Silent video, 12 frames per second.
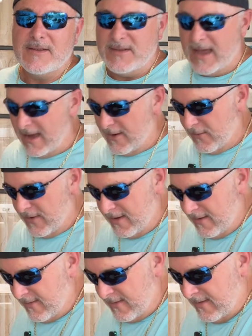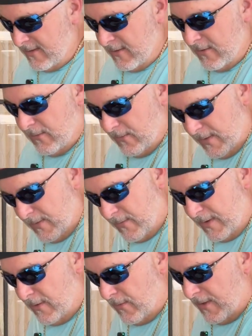diarrhea.
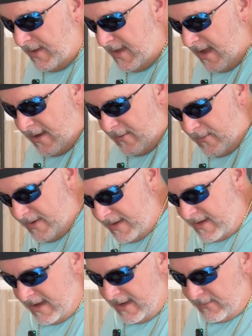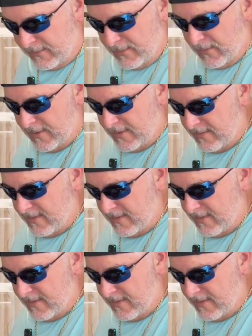We don't want diarrhea, guys. We want